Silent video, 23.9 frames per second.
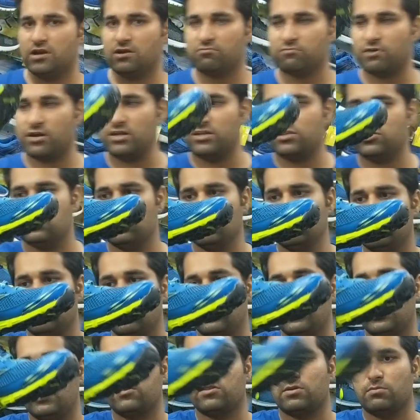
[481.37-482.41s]
trail running shoe
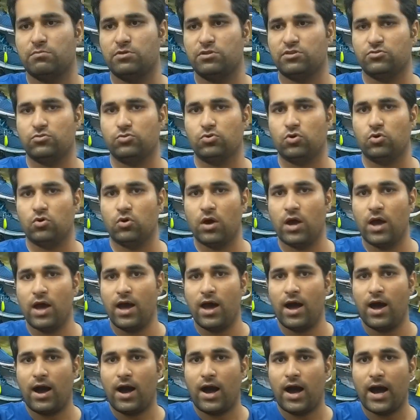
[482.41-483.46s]
known as the Mizuno
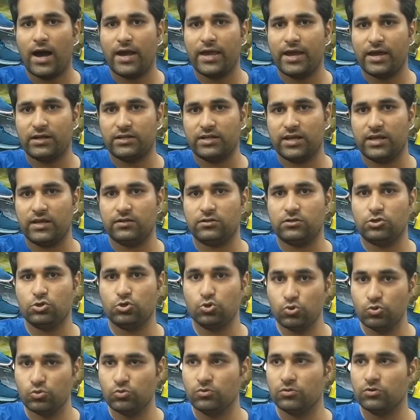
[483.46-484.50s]
Hayate
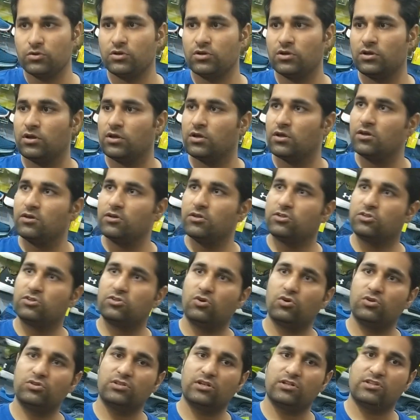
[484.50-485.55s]
2.
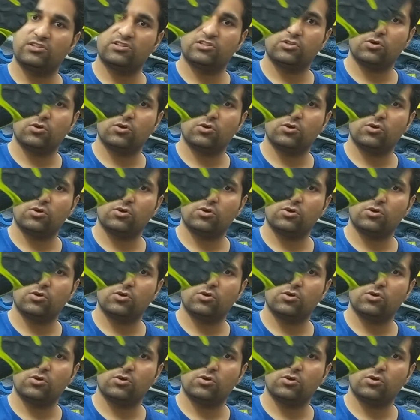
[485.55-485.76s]
So the